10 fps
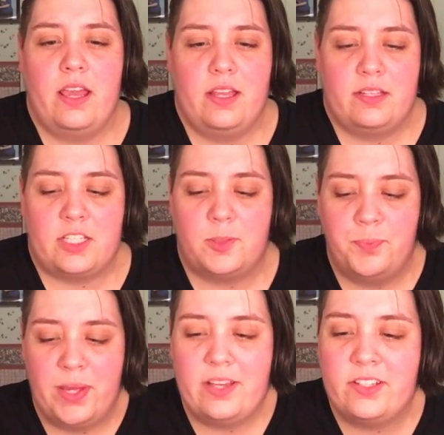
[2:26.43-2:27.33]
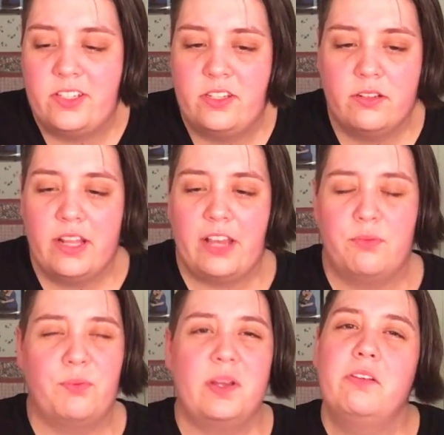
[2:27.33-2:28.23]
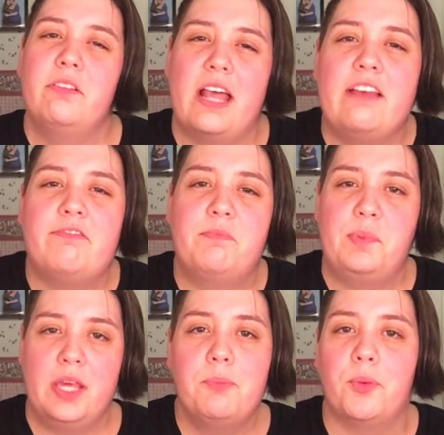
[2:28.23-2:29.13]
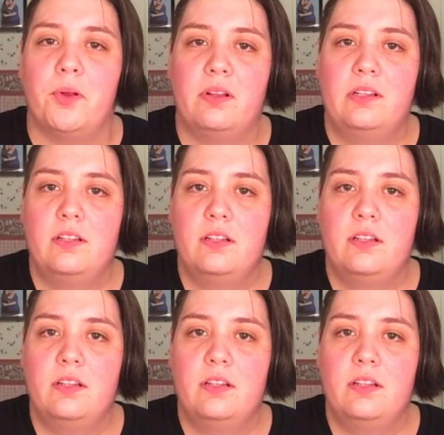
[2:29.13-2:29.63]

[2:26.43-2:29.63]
it speaks to like real life people.